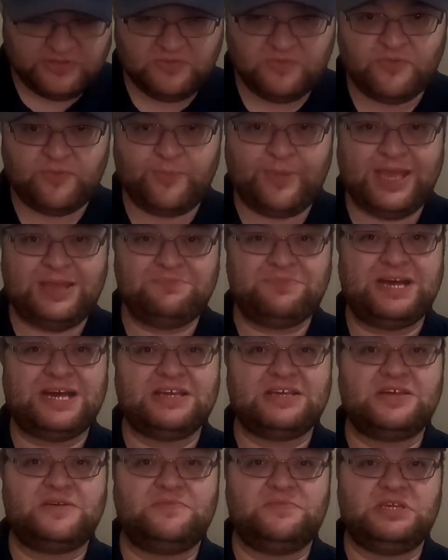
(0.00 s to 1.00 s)
it's made by
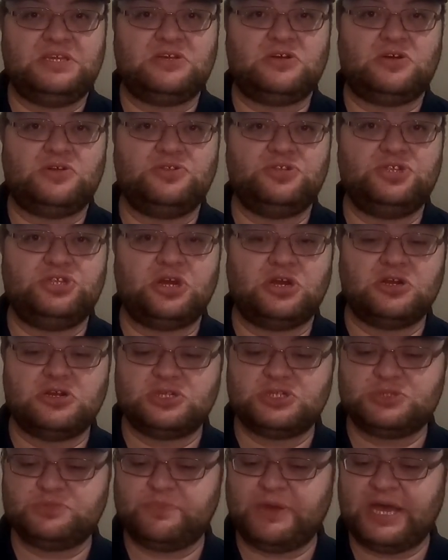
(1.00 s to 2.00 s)
a company called
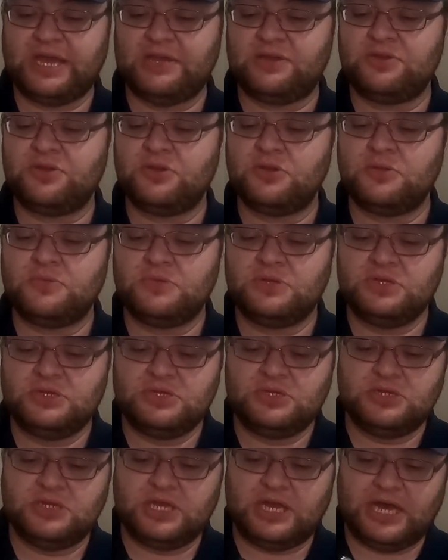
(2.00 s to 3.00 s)
Dark Spider,
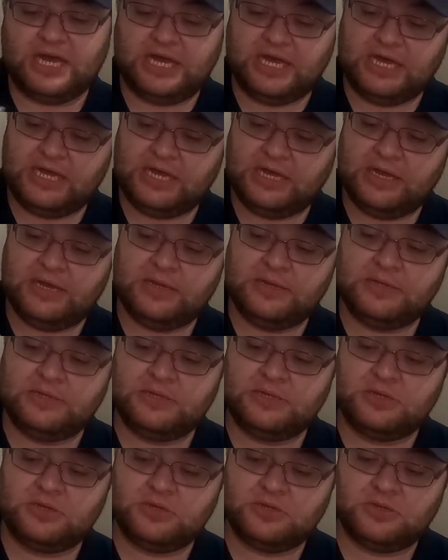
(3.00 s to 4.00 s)

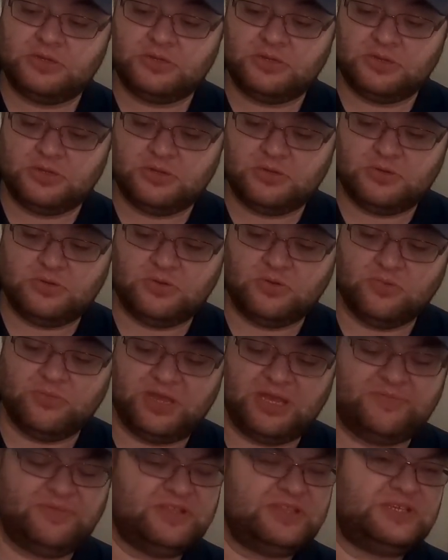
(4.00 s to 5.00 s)
or
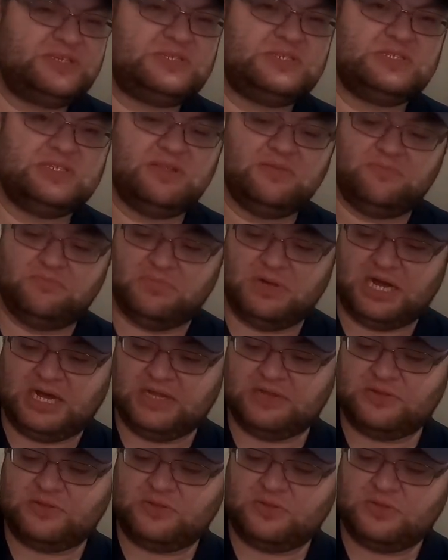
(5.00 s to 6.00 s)
maybe this is the
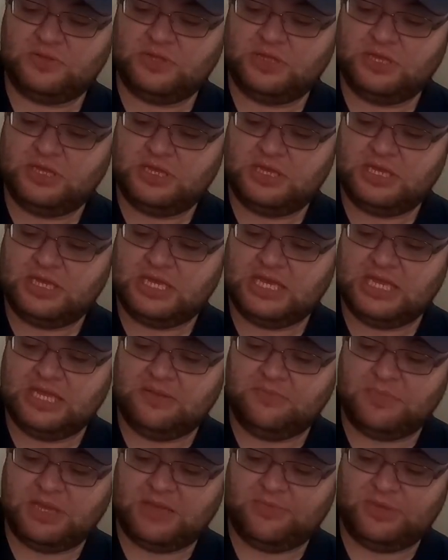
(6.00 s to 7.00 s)
model,
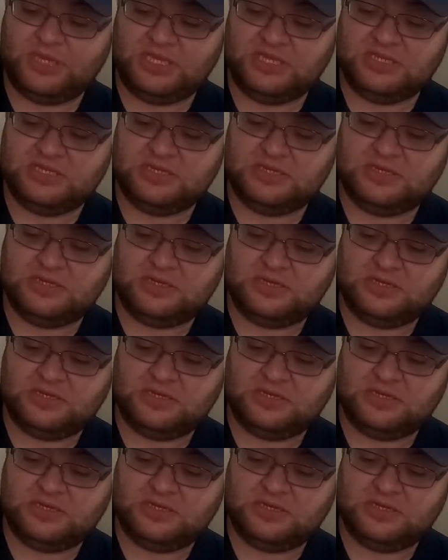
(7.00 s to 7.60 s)
and maybe